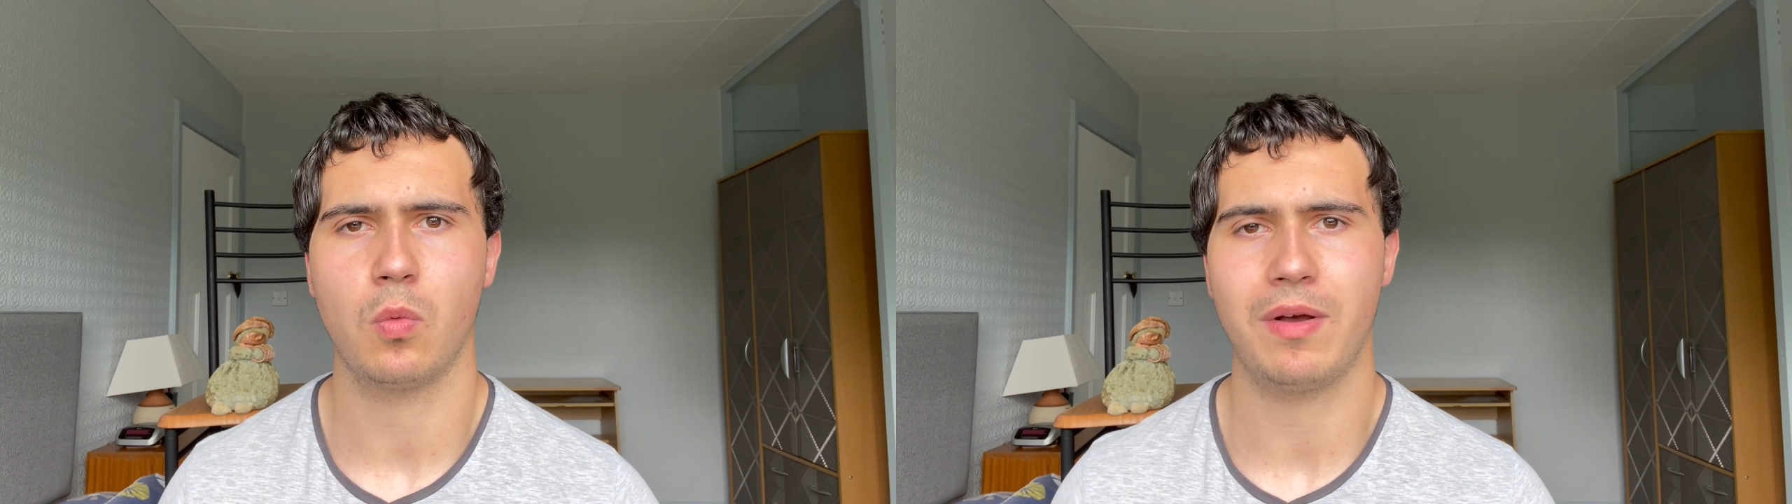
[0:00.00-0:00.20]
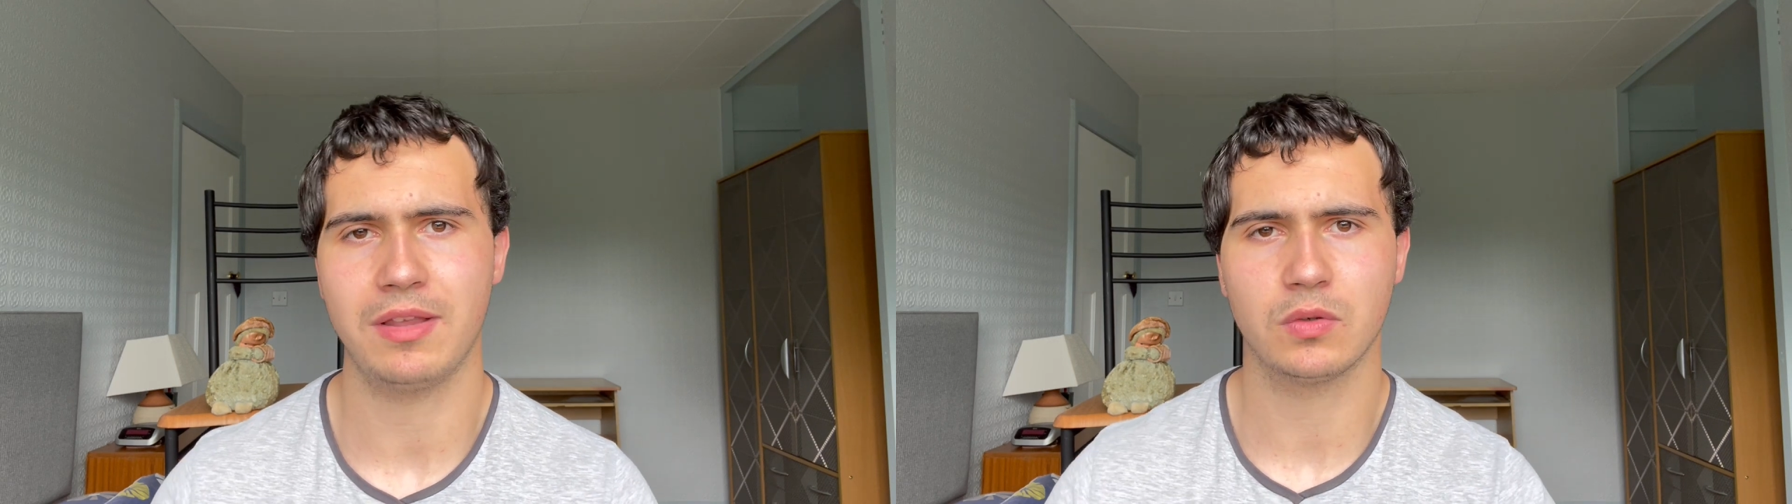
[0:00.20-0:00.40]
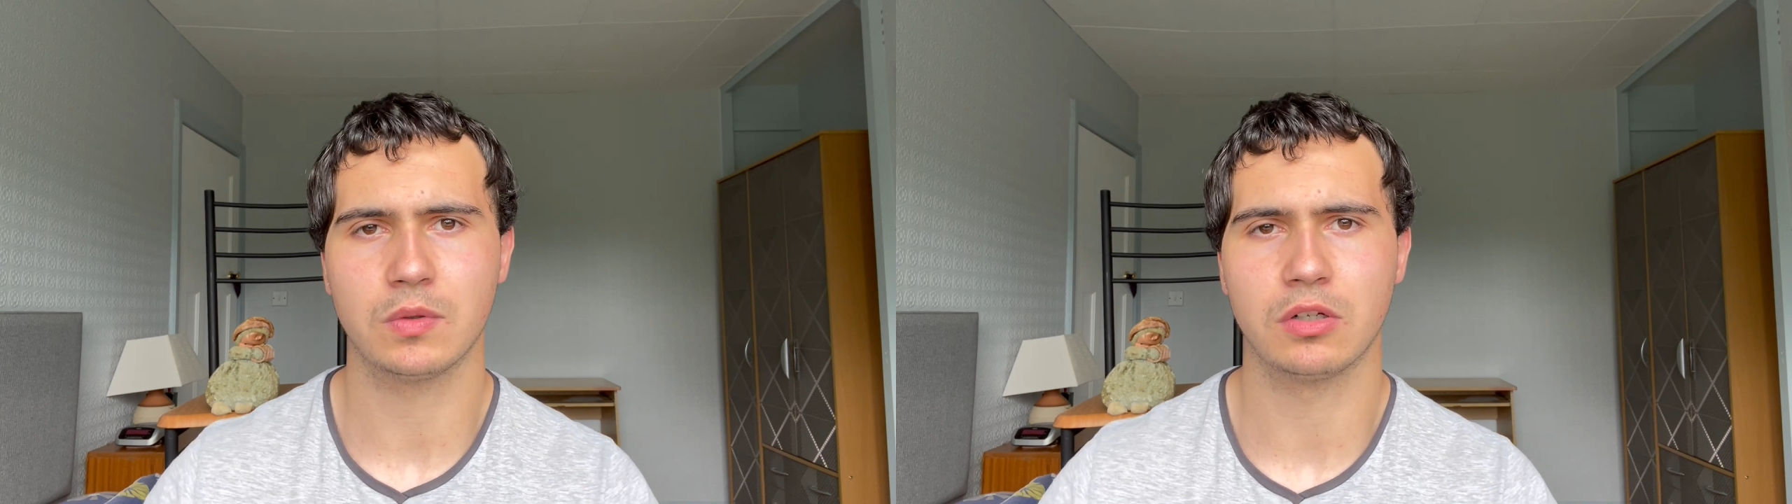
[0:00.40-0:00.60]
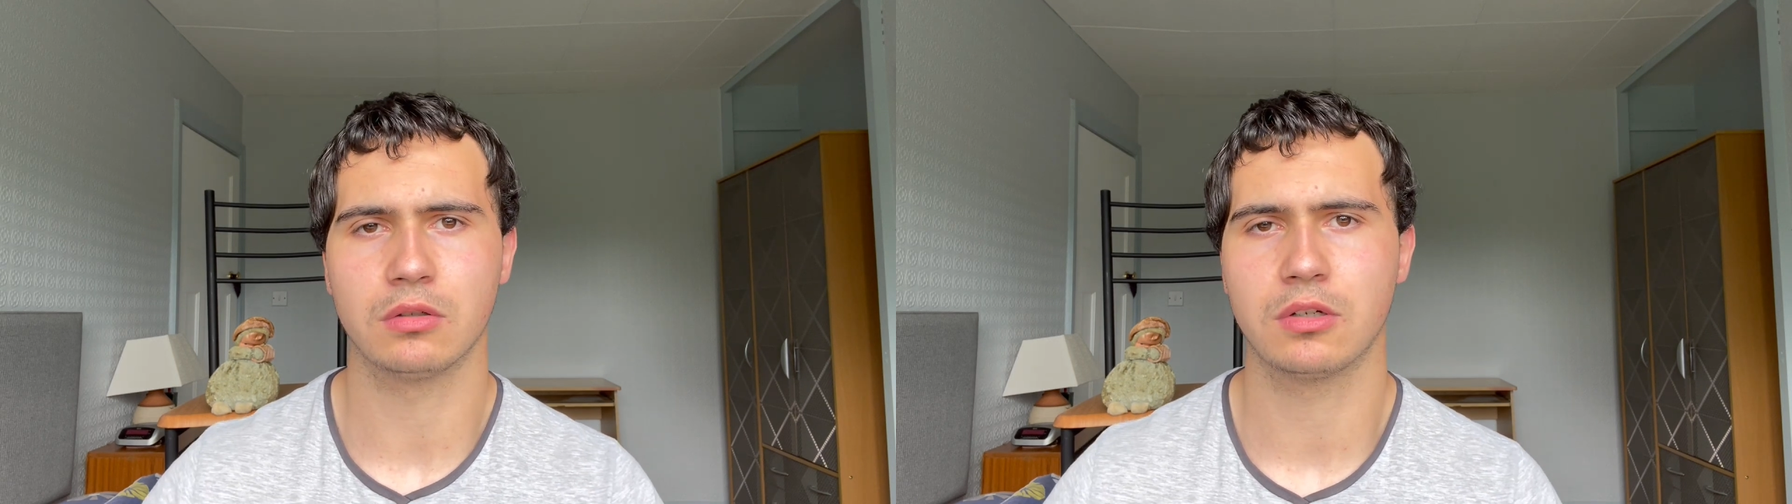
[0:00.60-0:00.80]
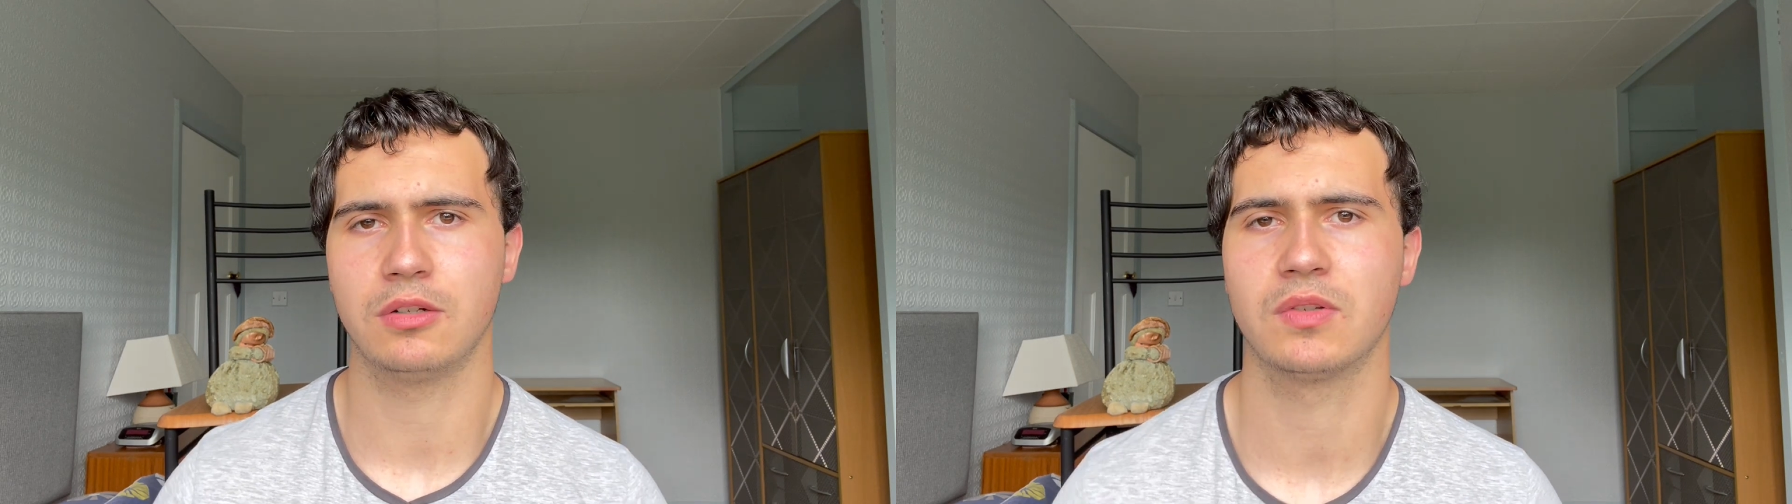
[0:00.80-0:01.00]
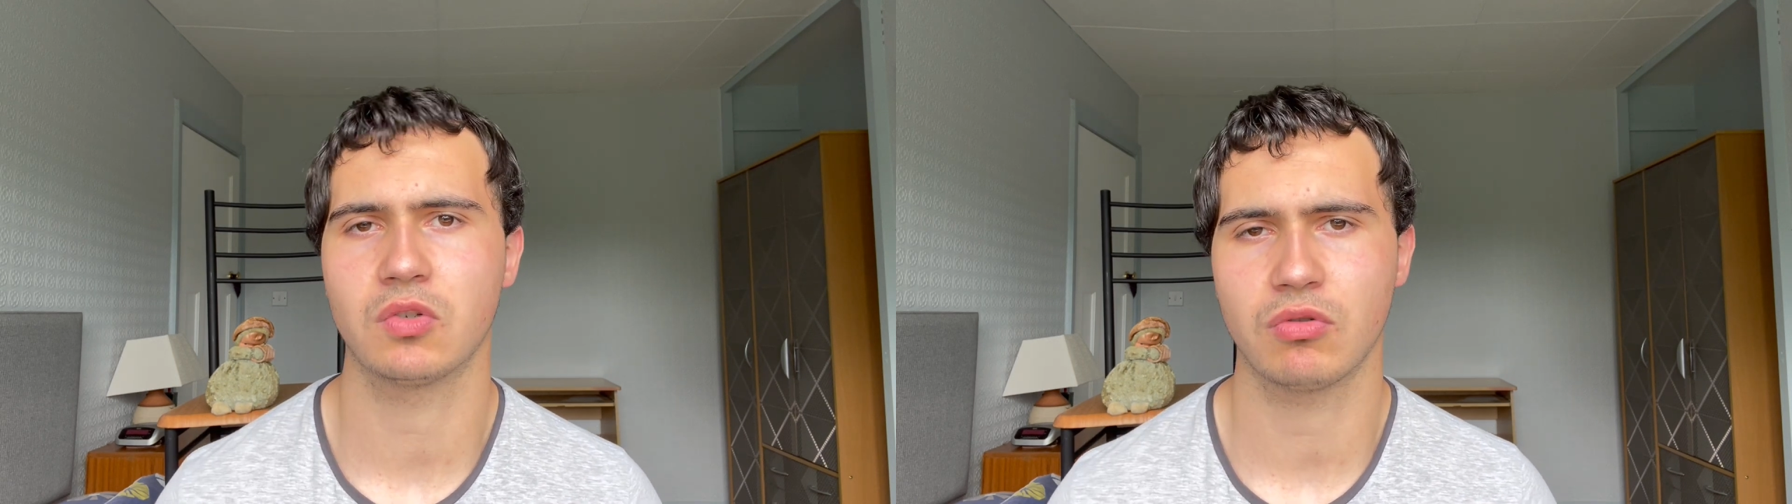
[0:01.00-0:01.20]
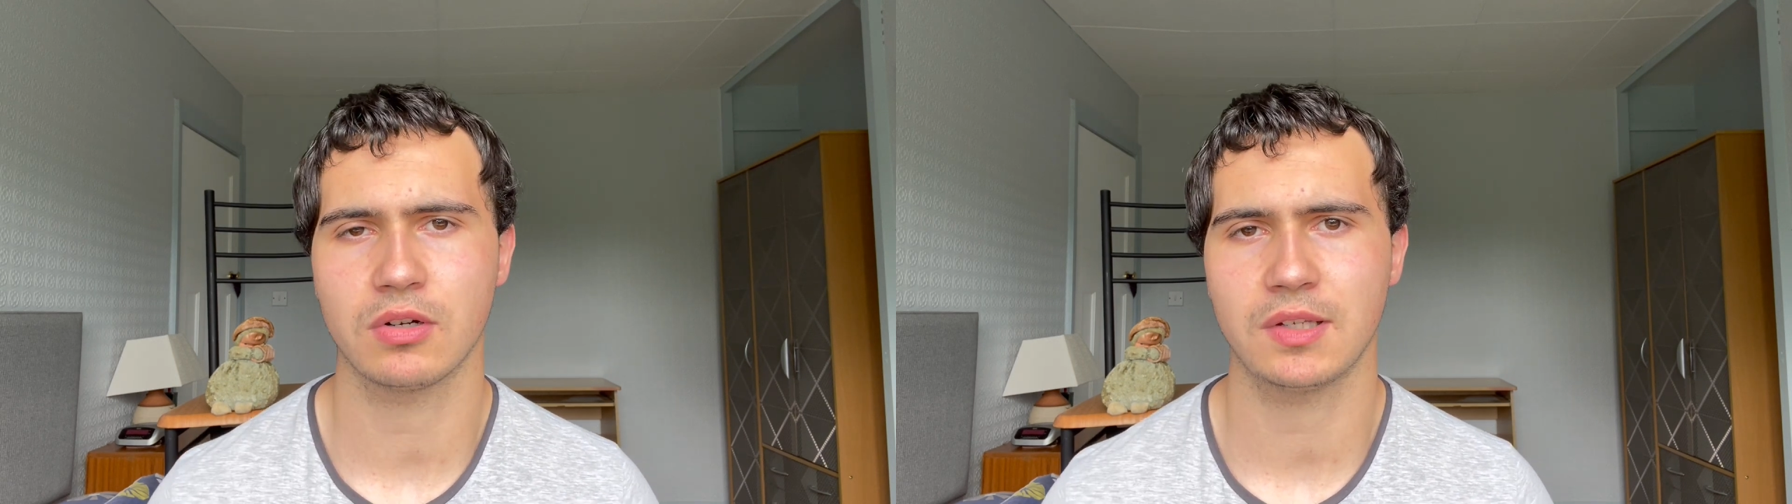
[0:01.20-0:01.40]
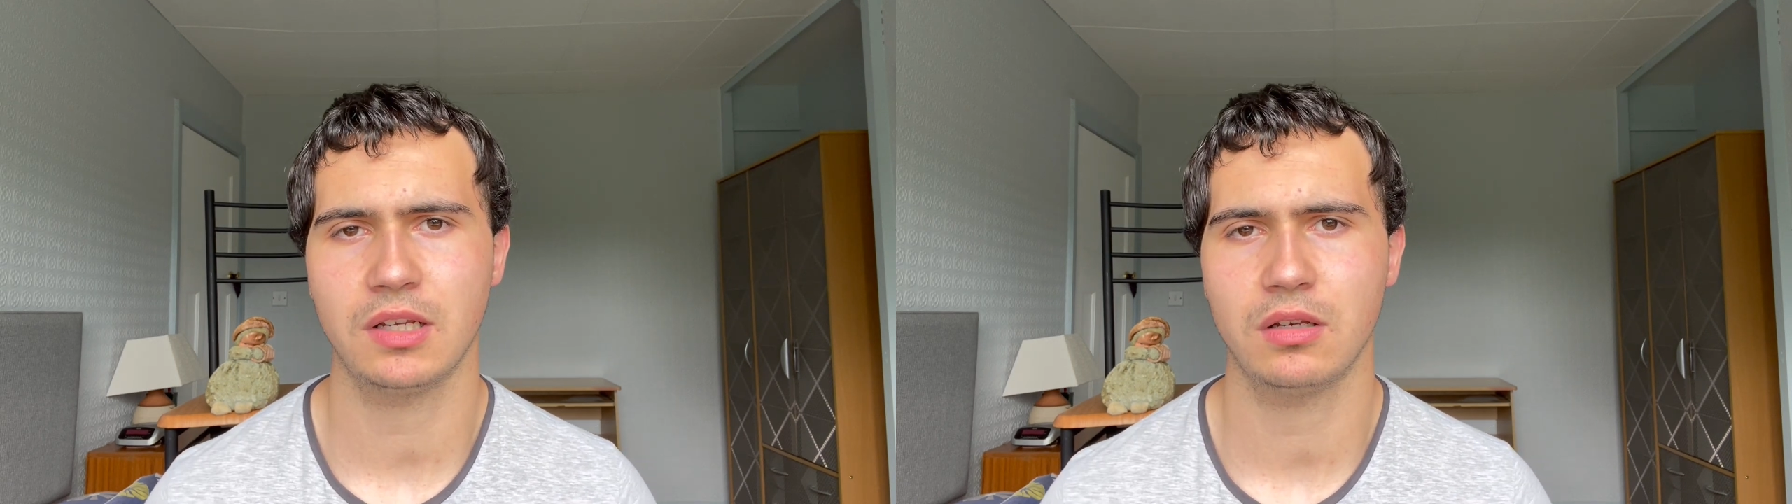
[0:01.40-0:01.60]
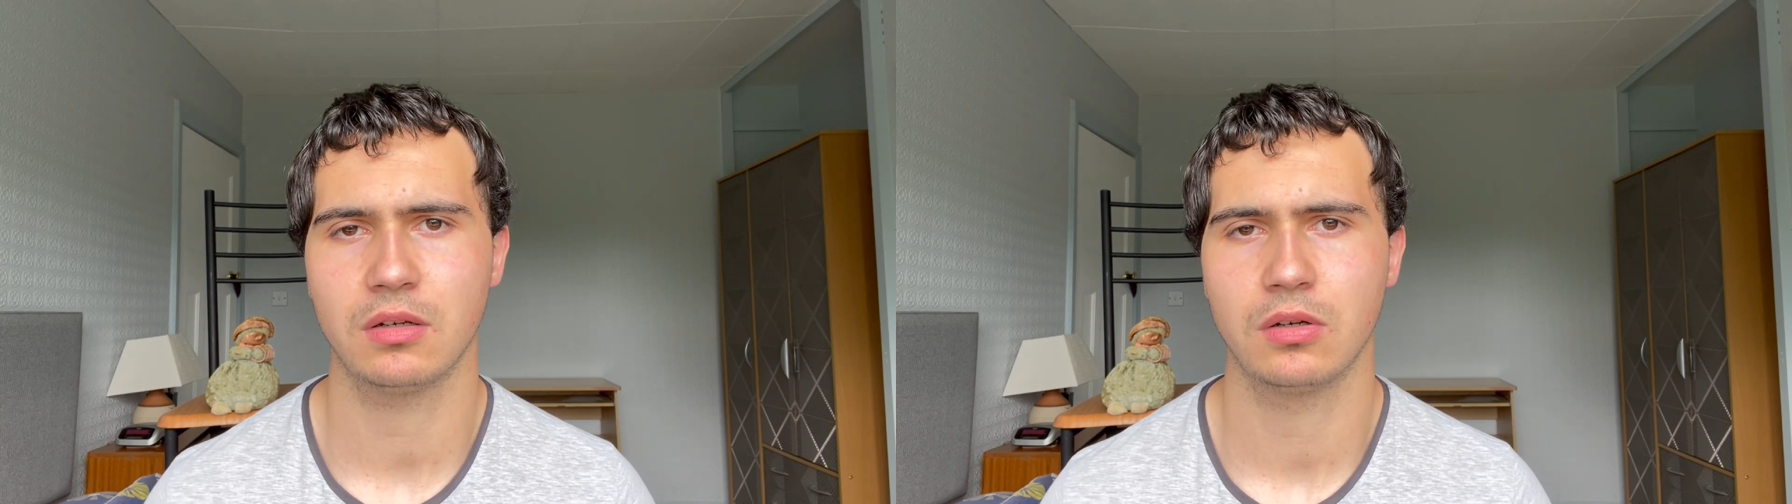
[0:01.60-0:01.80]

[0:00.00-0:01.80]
when this was all constructed,